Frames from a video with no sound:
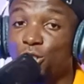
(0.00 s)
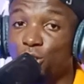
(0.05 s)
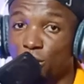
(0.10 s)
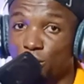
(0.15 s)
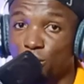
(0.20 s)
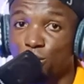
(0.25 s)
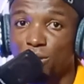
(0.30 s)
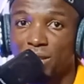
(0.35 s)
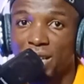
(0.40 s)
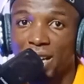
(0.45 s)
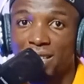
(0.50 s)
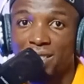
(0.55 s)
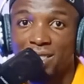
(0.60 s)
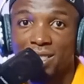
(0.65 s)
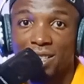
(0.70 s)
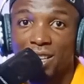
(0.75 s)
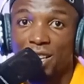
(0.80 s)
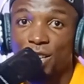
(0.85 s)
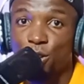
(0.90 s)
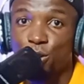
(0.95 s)
Just know
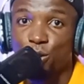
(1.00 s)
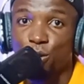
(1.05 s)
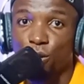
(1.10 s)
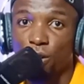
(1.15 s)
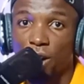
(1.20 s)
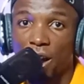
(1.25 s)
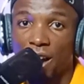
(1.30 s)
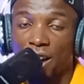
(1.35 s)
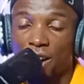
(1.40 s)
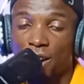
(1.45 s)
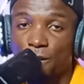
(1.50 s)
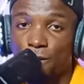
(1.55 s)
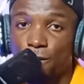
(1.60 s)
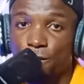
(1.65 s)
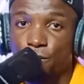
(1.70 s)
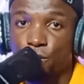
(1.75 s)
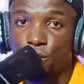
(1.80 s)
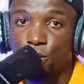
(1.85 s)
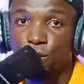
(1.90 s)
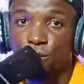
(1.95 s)
that your
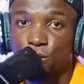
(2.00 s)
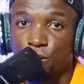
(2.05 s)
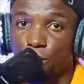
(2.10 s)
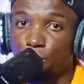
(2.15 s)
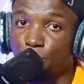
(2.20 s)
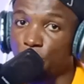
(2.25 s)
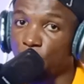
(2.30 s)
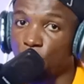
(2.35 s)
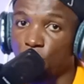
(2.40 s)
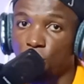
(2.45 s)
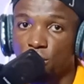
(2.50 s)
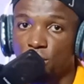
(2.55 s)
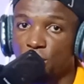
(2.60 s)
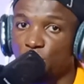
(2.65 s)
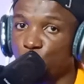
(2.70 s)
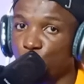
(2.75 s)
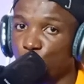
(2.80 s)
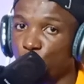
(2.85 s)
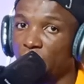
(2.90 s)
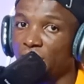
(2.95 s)
views from a
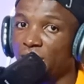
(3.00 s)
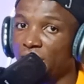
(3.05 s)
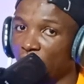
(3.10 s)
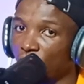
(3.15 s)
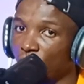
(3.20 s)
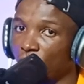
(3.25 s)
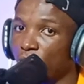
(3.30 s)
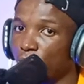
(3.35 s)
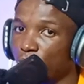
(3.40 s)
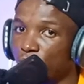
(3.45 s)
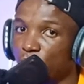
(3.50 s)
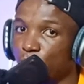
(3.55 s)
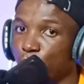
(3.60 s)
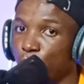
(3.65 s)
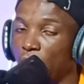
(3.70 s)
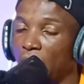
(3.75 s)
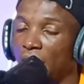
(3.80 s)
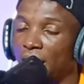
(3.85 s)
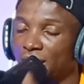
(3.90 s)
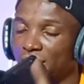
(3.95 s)
country where the economy is
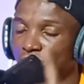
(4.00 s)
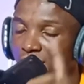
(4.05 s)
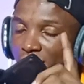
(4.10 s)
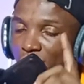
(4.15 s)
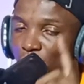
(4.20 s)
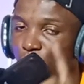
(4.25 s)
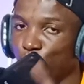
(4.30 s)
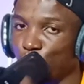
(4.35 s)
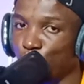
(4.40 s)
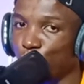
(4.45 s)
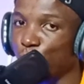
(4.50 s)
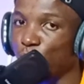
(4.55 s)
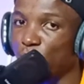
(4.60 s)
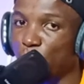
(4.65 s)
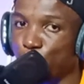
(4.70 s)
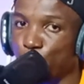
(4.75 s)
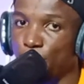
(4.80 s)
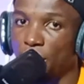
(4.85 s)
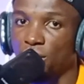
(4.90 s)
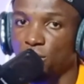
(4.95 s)
bad will
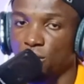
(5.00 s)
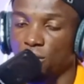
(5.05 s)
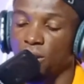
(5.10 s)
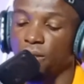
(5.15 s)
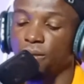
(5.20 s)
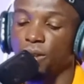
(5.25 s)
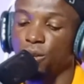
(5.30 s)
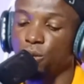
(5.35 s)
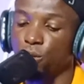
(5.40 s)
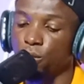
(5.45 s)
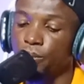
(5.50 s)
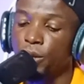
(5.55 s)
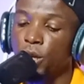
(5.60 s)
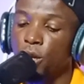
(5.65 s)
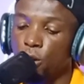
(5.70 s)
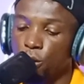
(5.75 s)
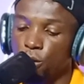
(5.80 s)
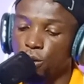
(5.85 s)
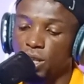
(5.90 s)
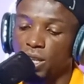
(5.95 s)
impact your revenue.
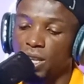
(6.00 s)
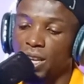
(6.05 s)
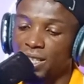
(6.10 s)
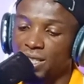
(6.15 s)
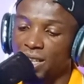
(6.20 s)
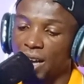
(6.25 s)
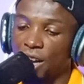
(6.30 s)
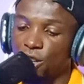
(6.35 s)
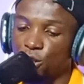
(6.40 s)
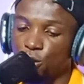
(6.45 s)
Okay, let's